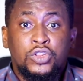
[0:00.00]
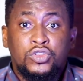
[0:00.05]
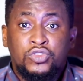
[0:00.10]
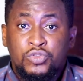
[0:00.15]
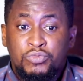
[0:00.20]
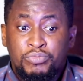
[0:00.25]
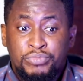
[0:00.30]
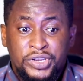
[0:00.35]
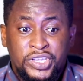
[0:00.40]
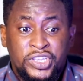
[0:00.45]

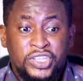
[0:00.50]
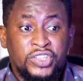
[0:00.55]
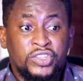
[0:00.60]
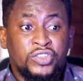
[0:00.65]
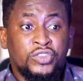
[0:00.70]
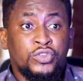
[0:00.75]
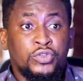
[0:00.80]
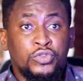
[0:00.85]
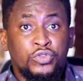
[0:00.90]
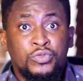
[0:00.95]
to
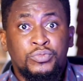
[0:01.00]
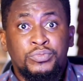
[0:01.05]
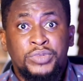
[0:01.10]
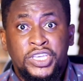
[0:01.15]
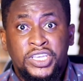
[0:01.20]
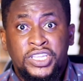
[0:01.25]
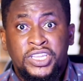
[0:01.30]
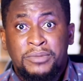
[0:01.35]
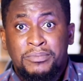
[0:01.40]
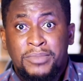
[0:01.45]
bring you
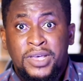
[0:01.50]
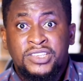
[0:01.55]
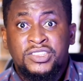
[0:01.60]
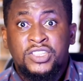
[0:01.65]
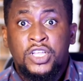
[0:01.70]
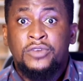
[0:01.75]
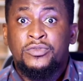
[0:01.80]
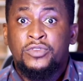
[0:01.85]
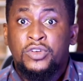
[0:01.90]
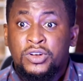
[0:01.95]
being a
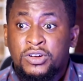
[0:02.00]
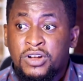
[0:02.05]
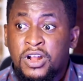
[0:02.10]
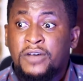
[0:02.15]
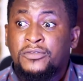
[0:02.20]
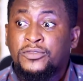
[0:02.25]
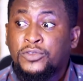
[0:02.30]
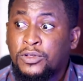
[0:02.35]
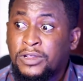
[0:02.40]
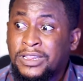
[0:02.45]
master of your
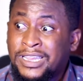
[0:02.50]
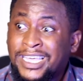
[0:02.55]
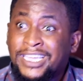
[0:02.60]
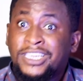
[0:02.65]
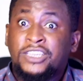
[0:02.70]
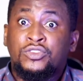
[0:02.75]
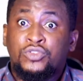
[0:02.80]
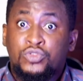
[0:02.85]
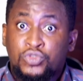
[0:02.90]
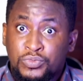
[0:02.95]
craft or
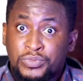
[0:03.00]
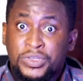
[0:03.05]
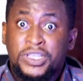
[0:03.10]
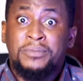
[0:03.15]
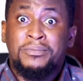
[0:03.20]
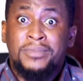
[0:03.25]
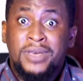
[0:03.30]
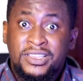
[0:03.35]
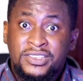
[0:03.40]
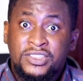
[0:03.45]
learning to
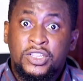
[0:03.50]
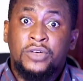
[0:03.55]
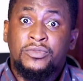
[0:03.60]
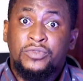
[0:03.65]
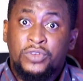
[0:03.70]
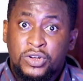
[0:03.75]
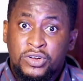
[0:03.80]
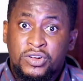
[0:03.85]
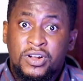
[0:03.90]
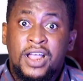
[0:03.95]
be a master
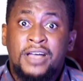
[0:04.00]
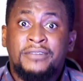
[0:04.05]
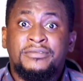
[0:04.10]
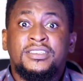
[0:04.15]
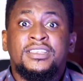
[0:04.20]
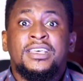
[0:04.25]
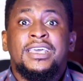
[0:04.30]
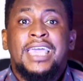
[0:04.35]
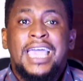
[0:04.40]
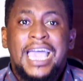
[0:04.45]
of your
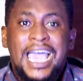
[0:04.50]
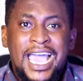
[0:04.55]
craft